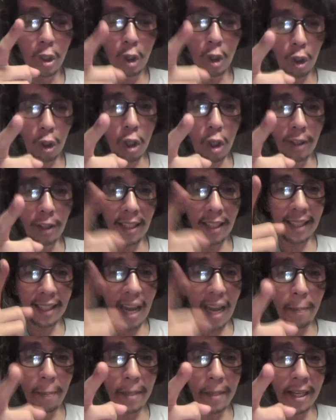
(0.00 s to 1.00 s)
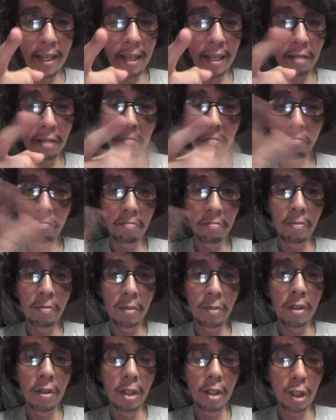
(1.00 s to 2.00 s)
your content can't be here,
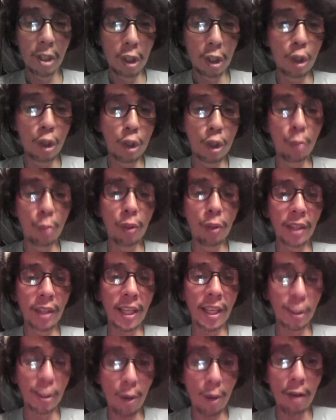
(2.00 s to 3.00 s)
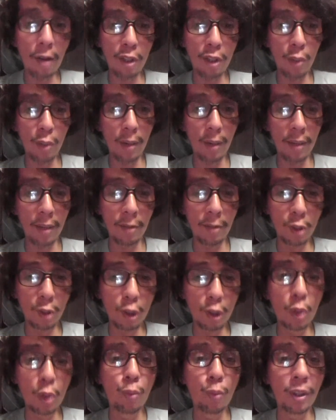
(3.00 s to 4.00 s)
YouTube will take you out as well.
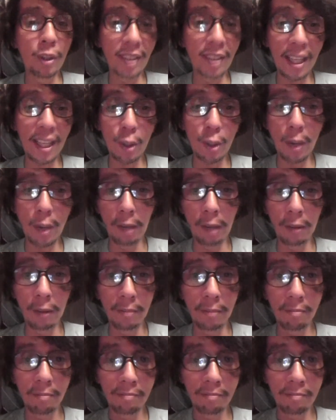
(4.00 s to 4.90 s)
YouTube will take you out.